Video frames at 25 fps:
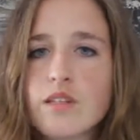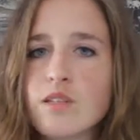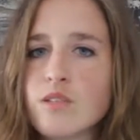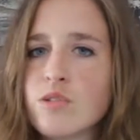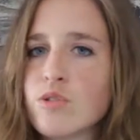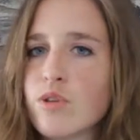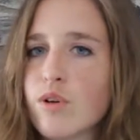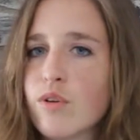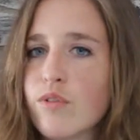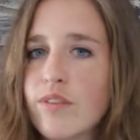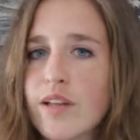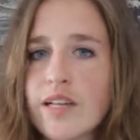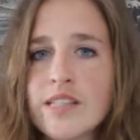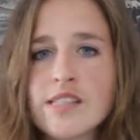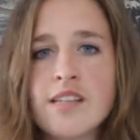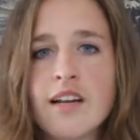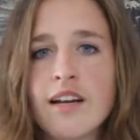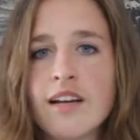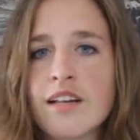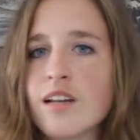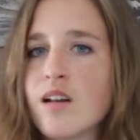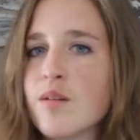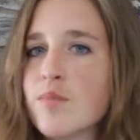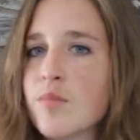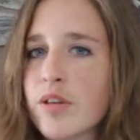So if that's
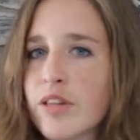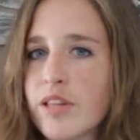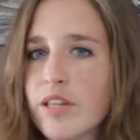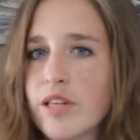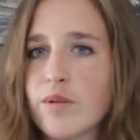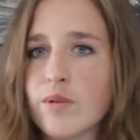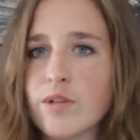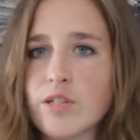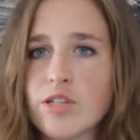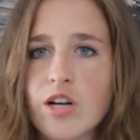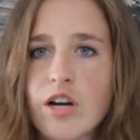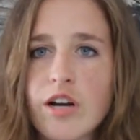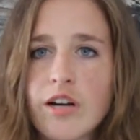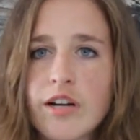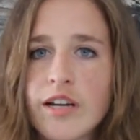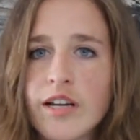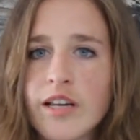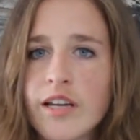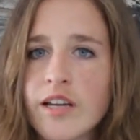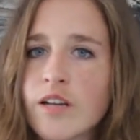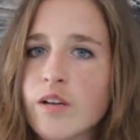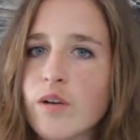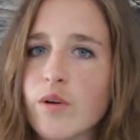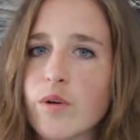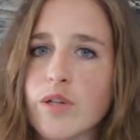not a number that you were
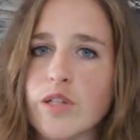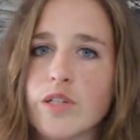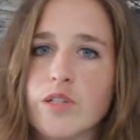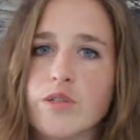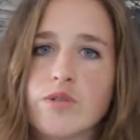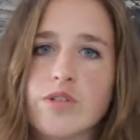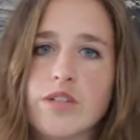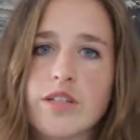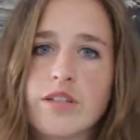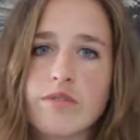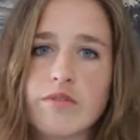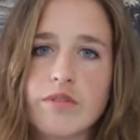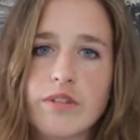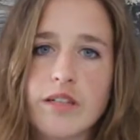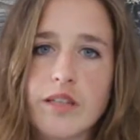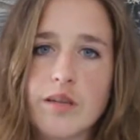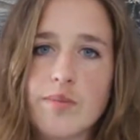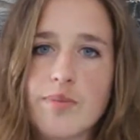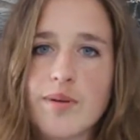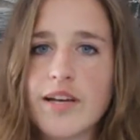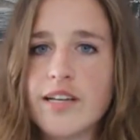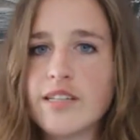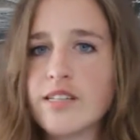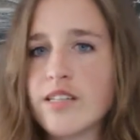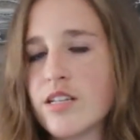targeting, or you didn't
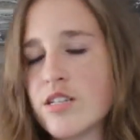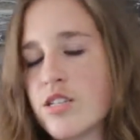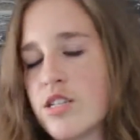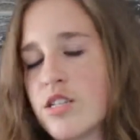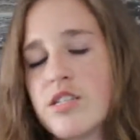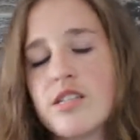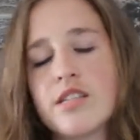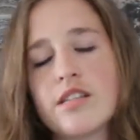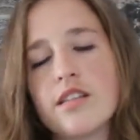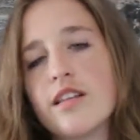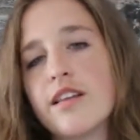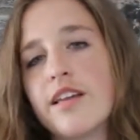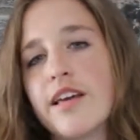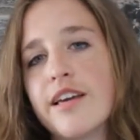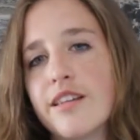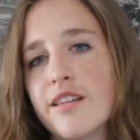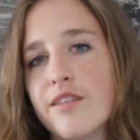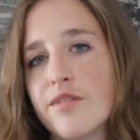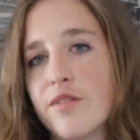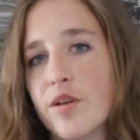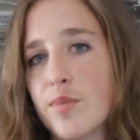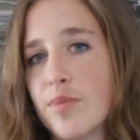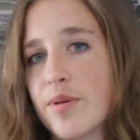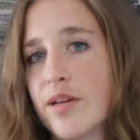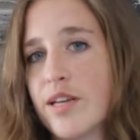really pay attention to the length
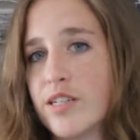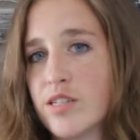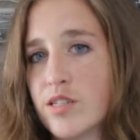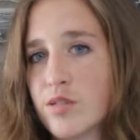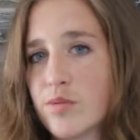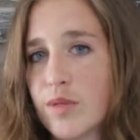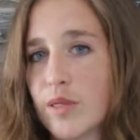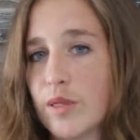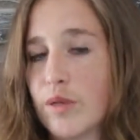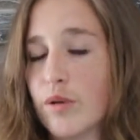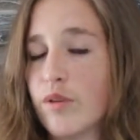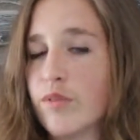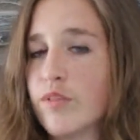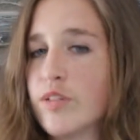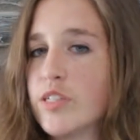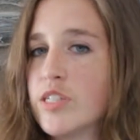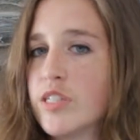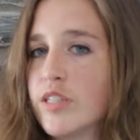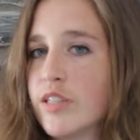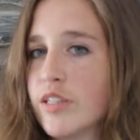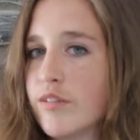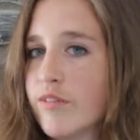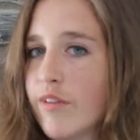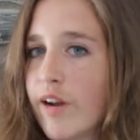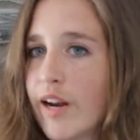of your pages when you were
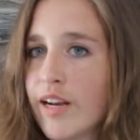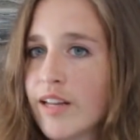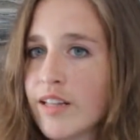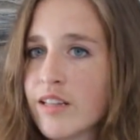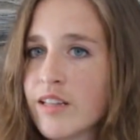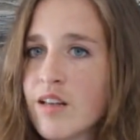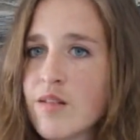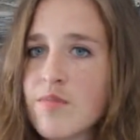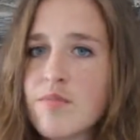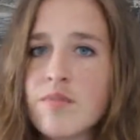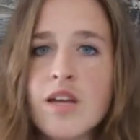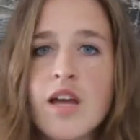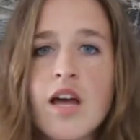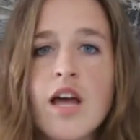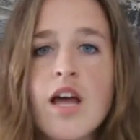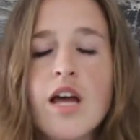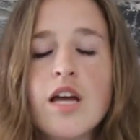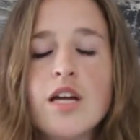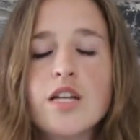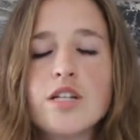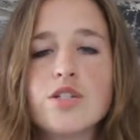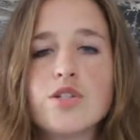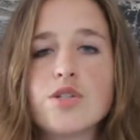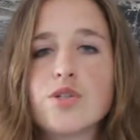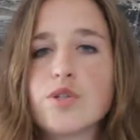originally writing them,
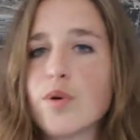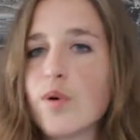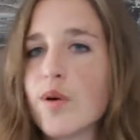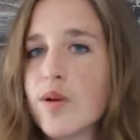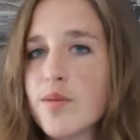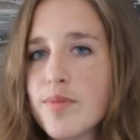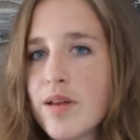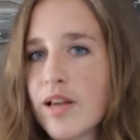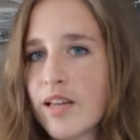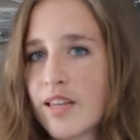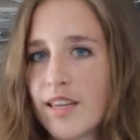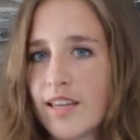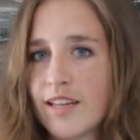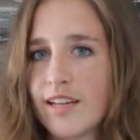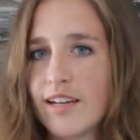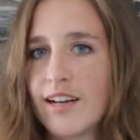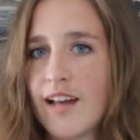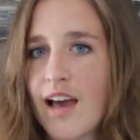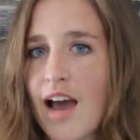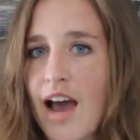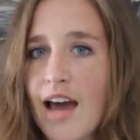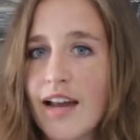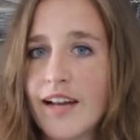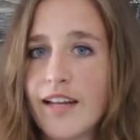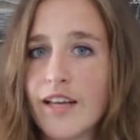just going back in and
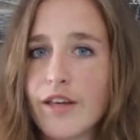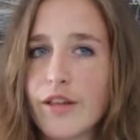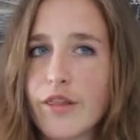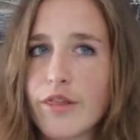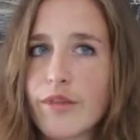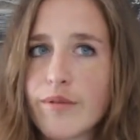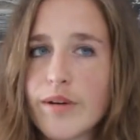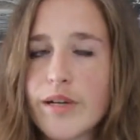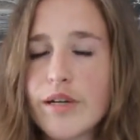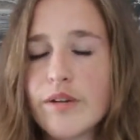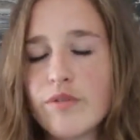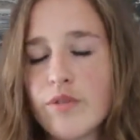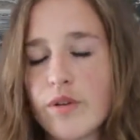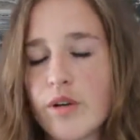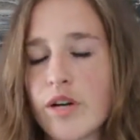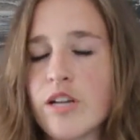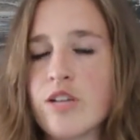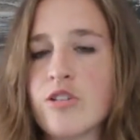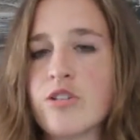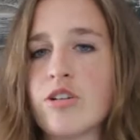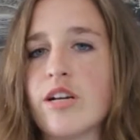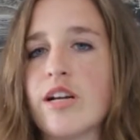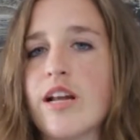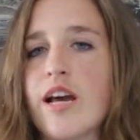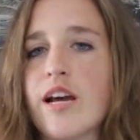adding 300 to
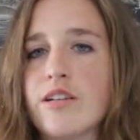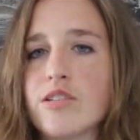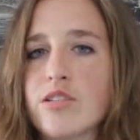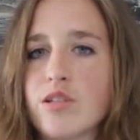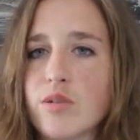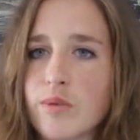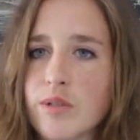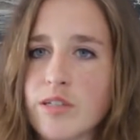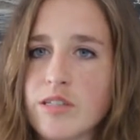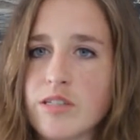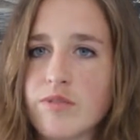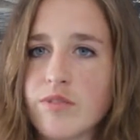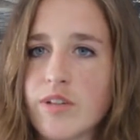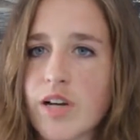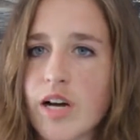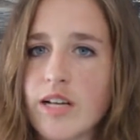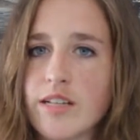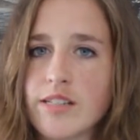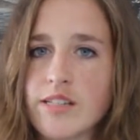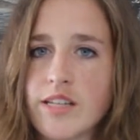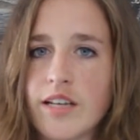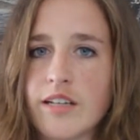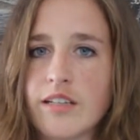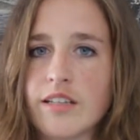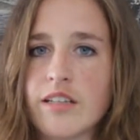400 extra words of
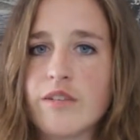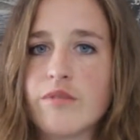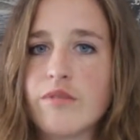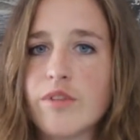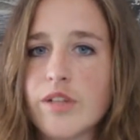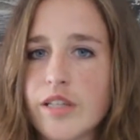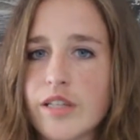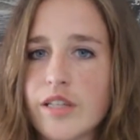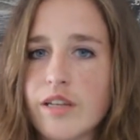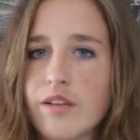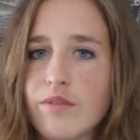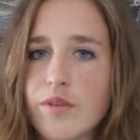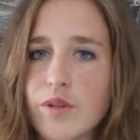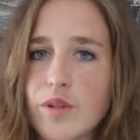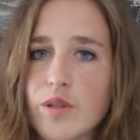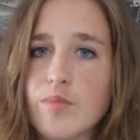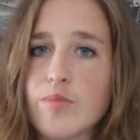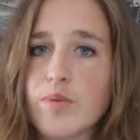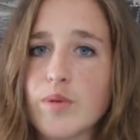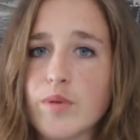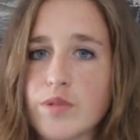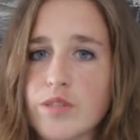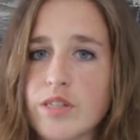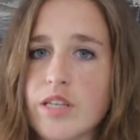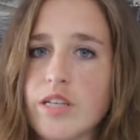content can really give you the
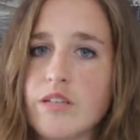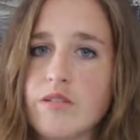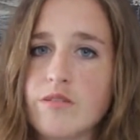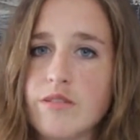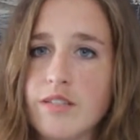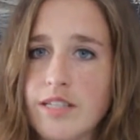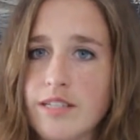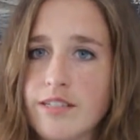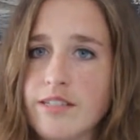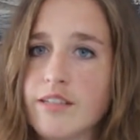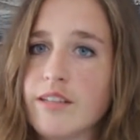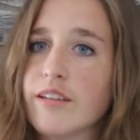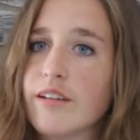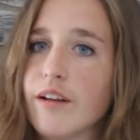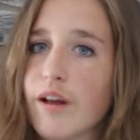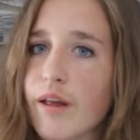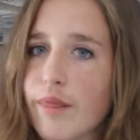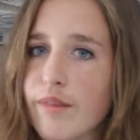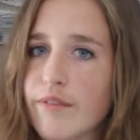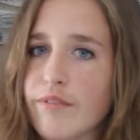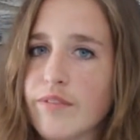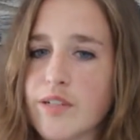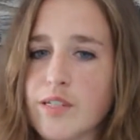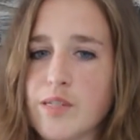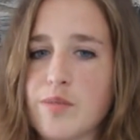boost that you need to get
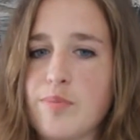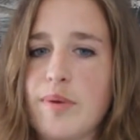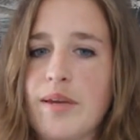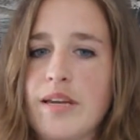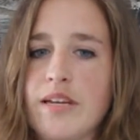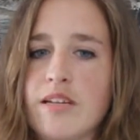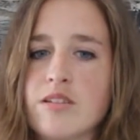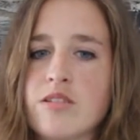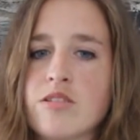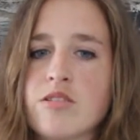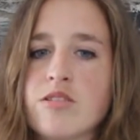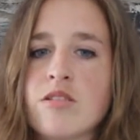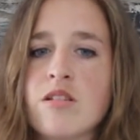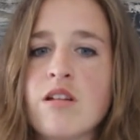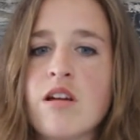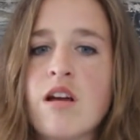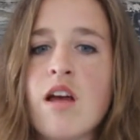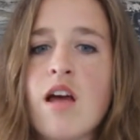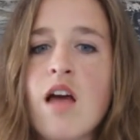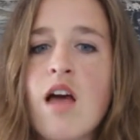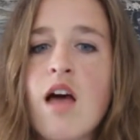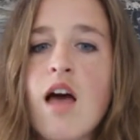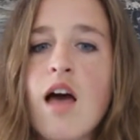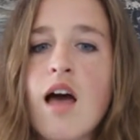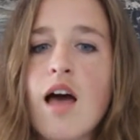on the first page.
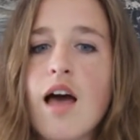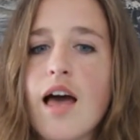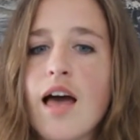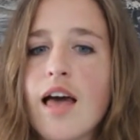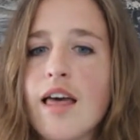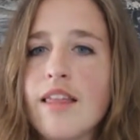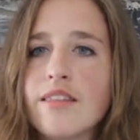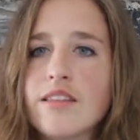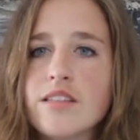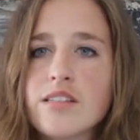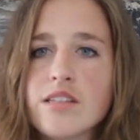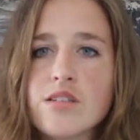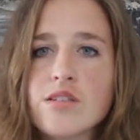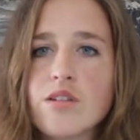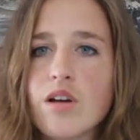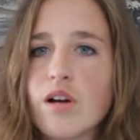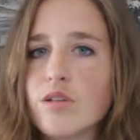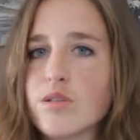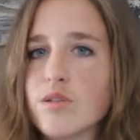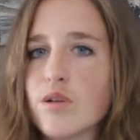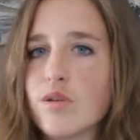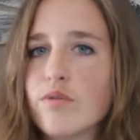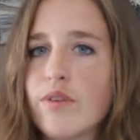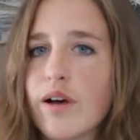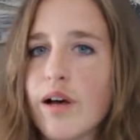And this is
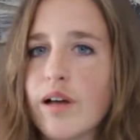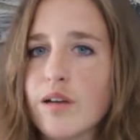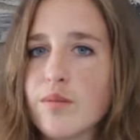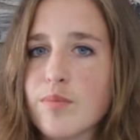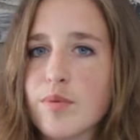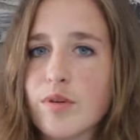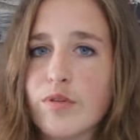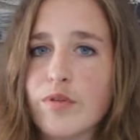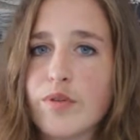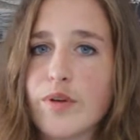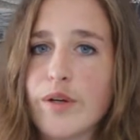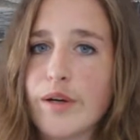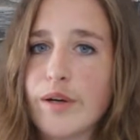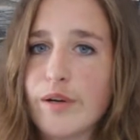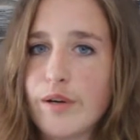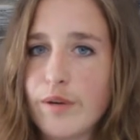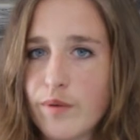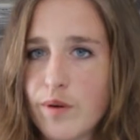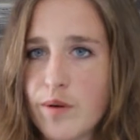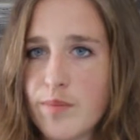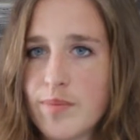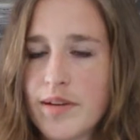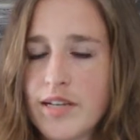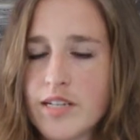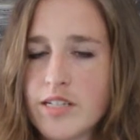also valuable for your
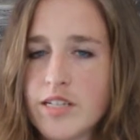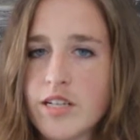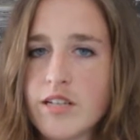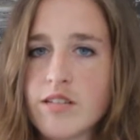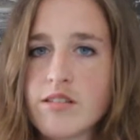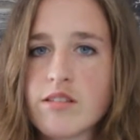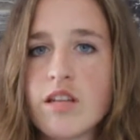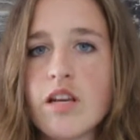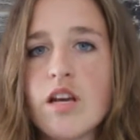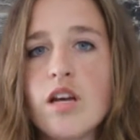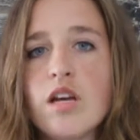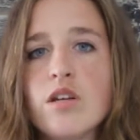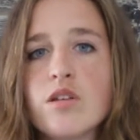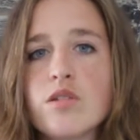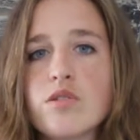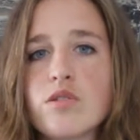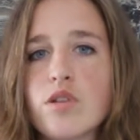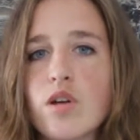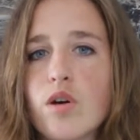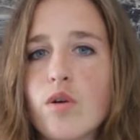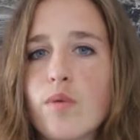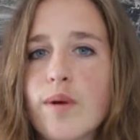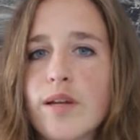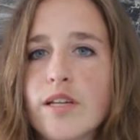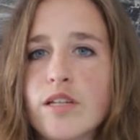newer pages.
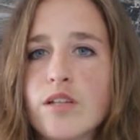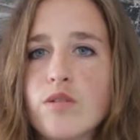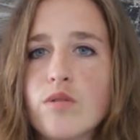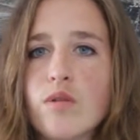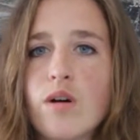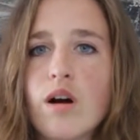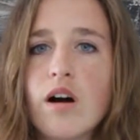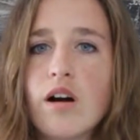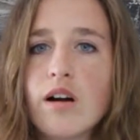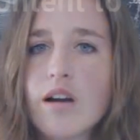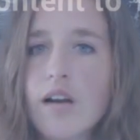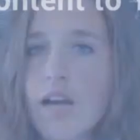So when you are